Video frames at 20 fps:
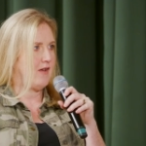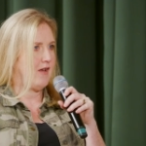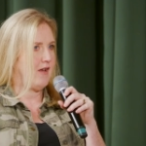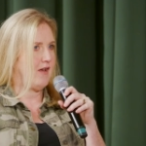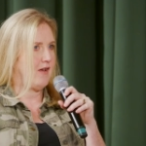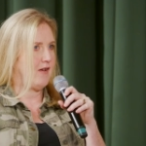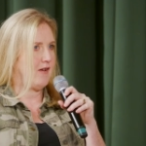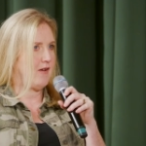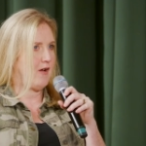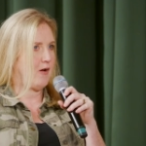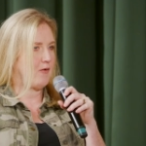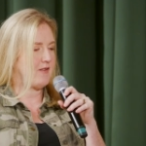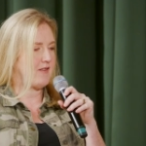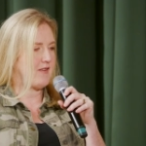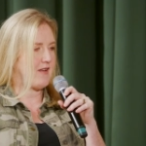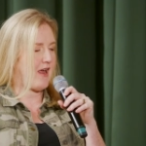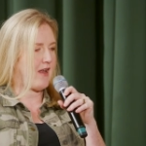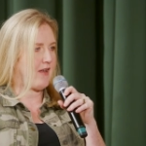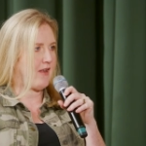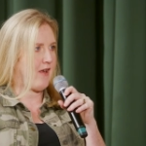I was
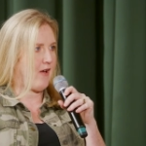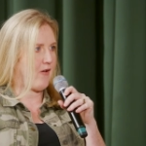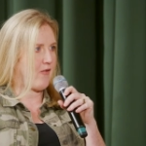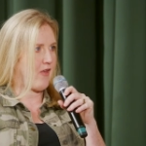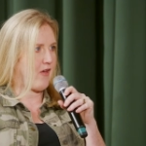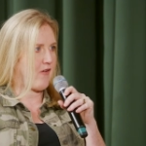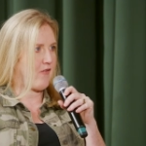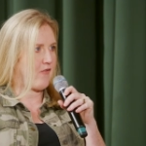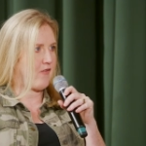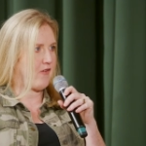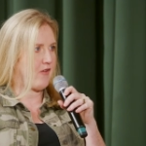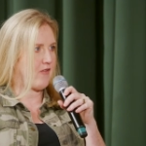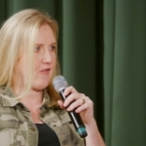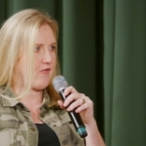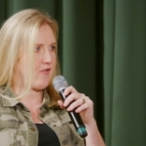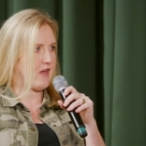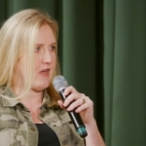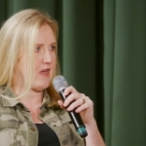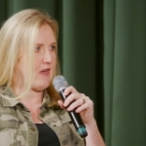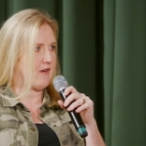a nanny out there for
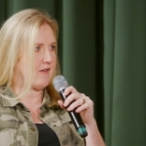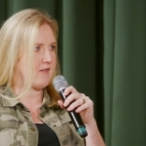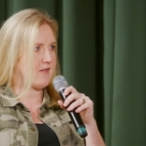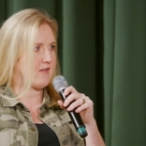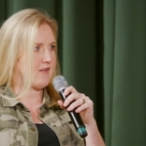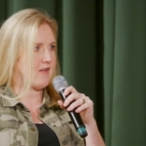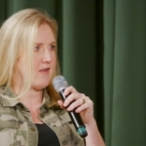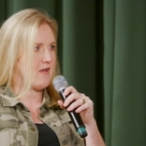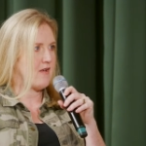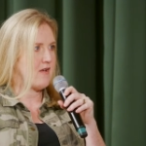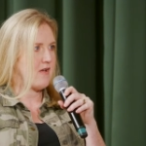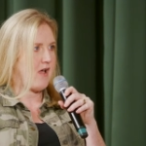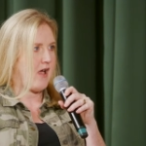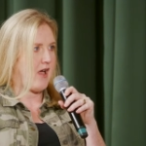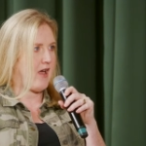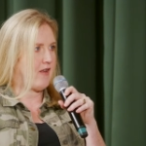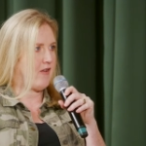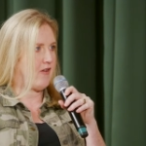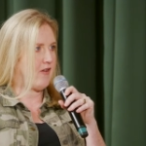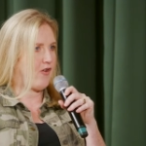3 years,
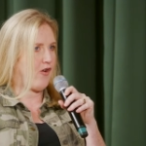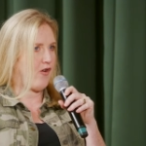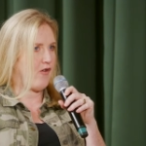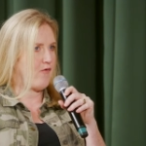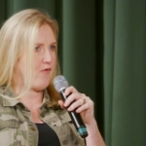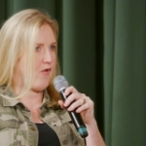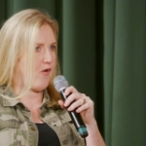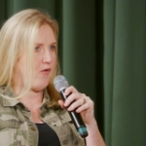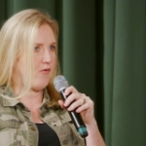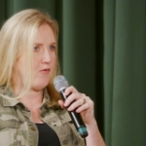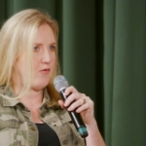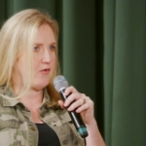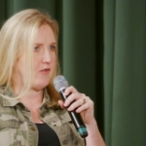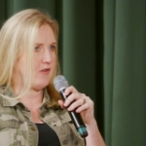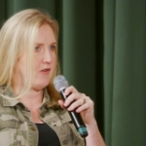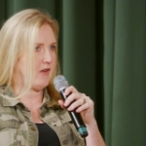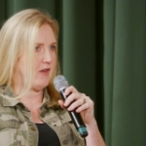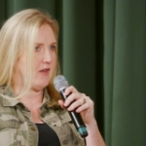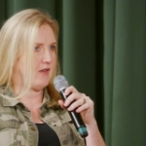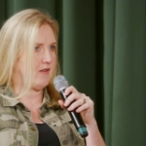and I got
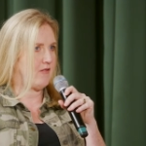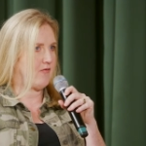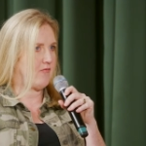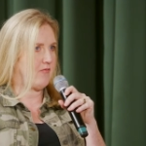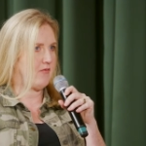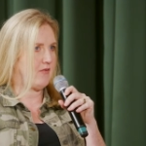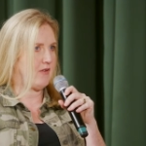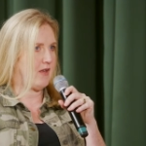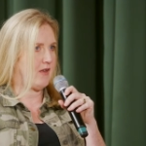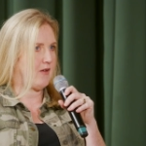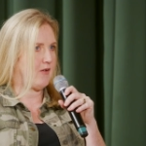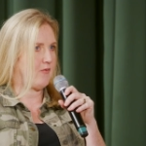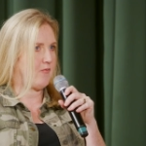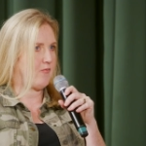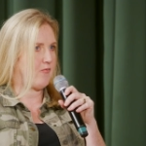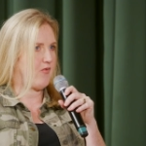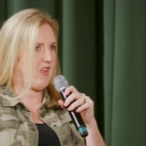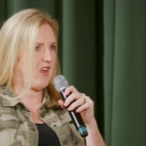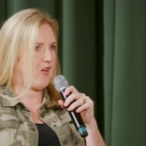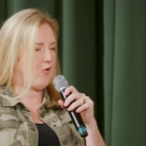involved in, like,
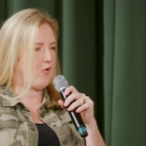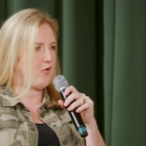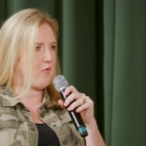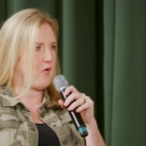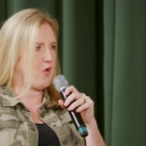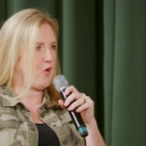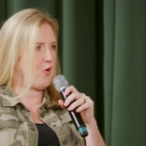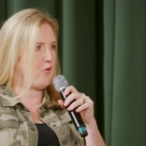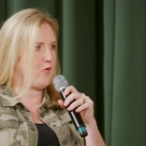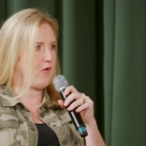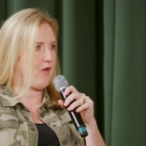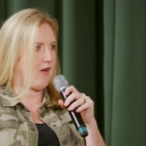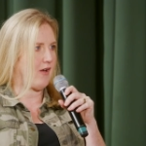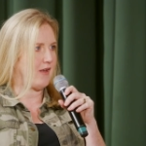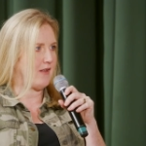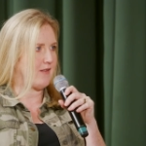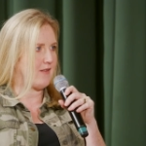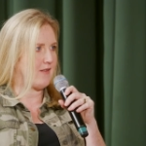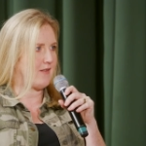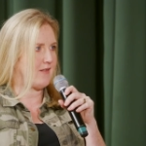they call them hoot
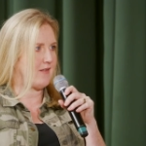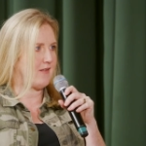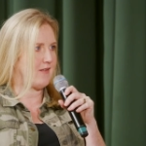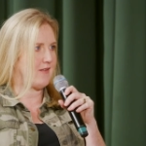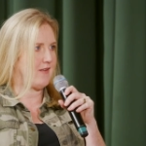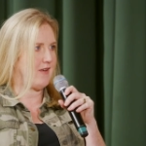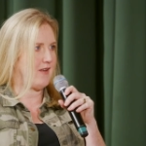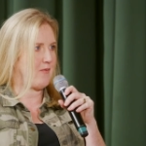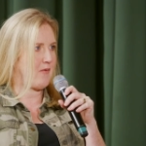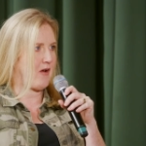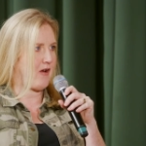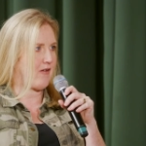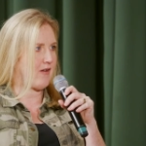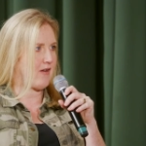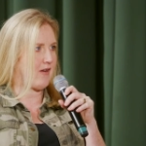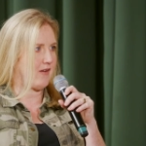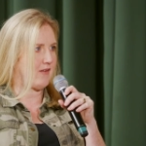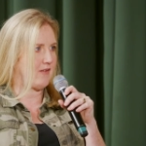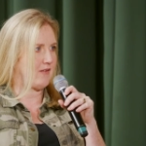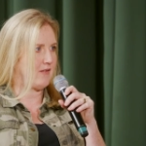nights in
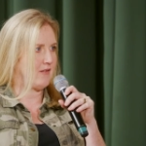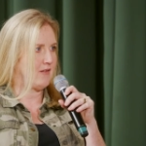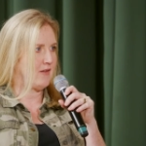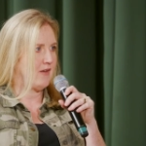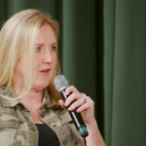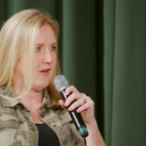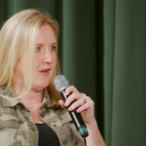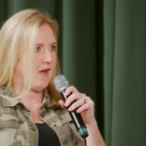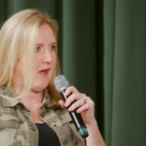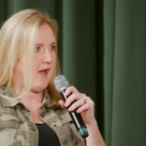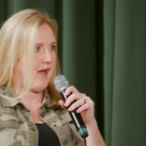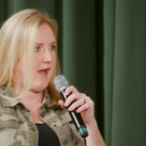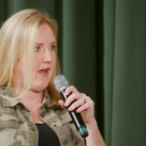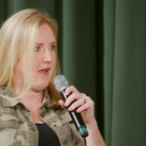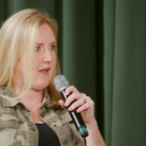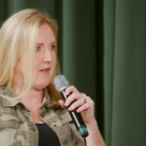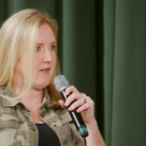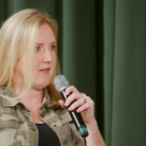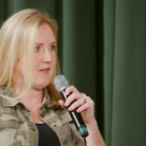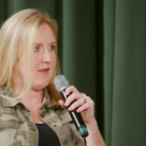America,
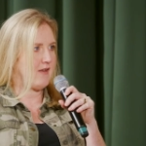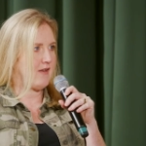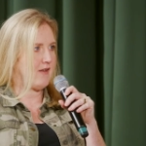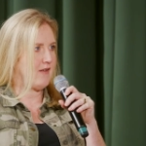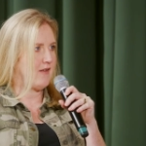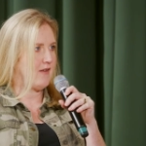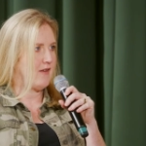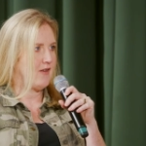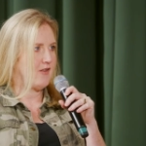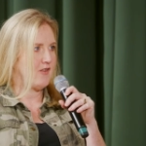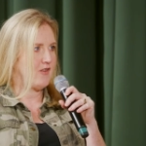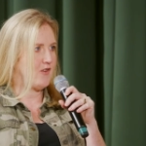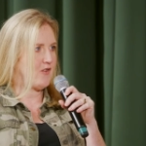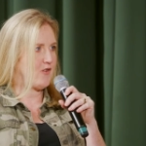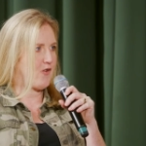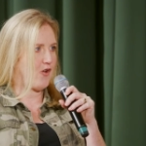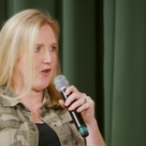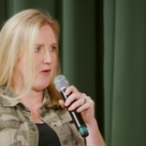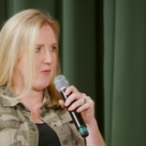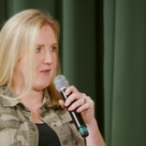and
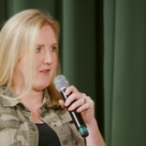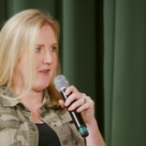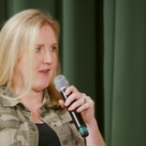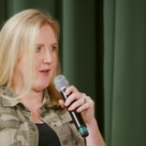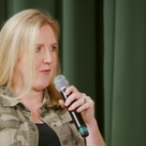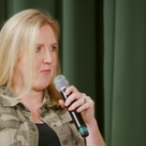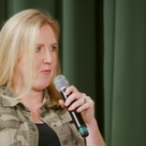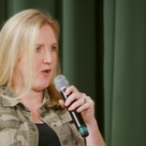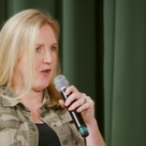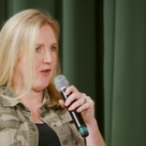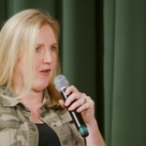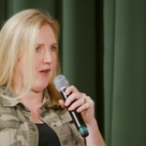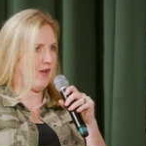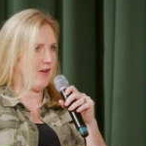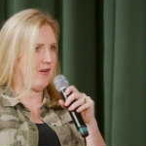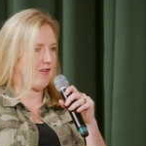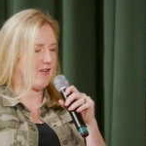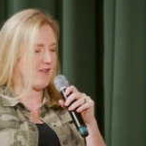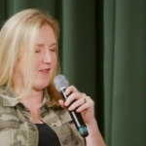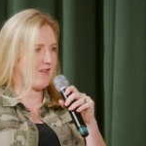just got up singing one night
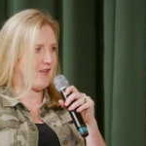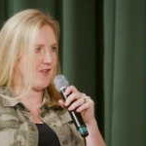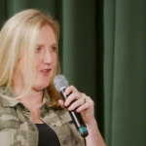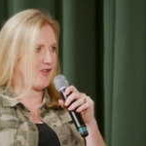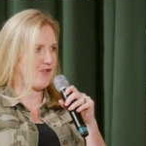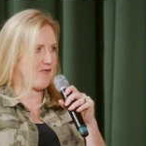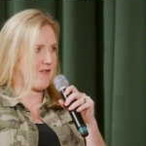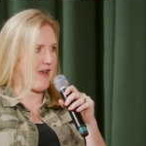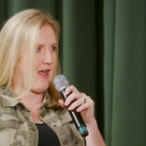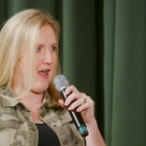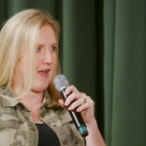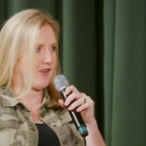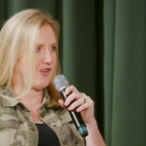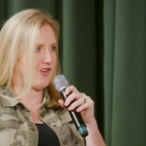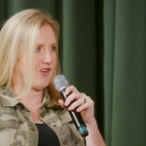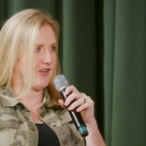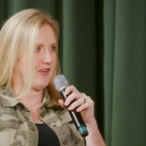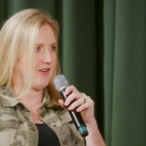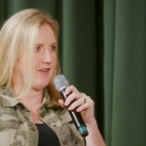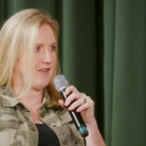and got such a
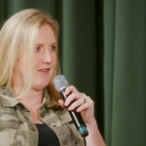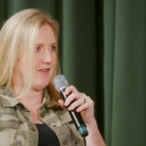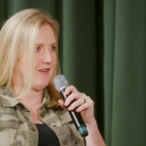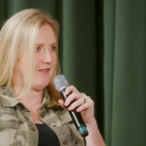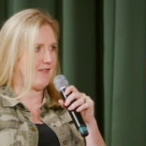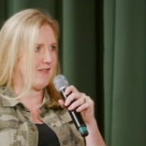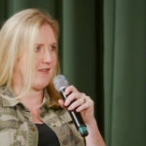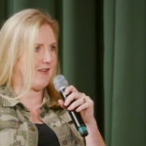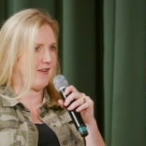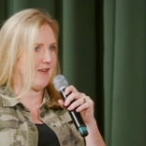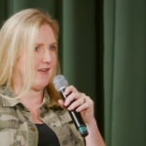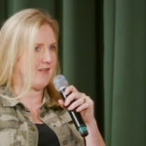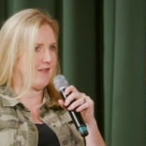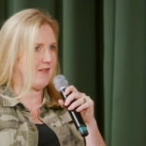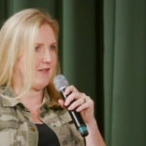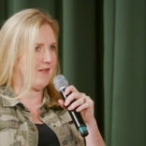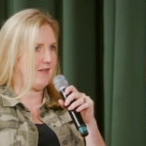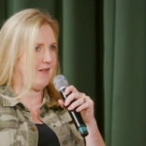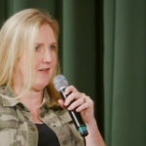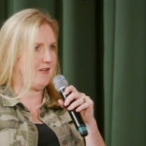reaction. I was like,
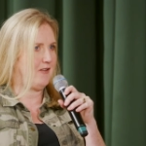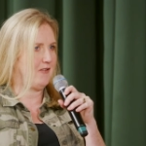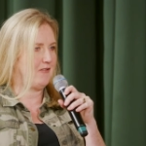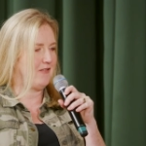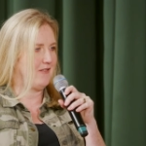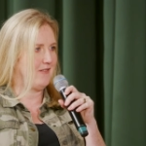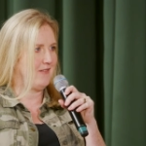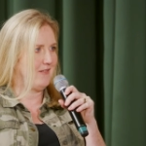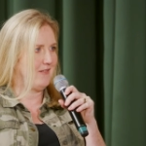oh.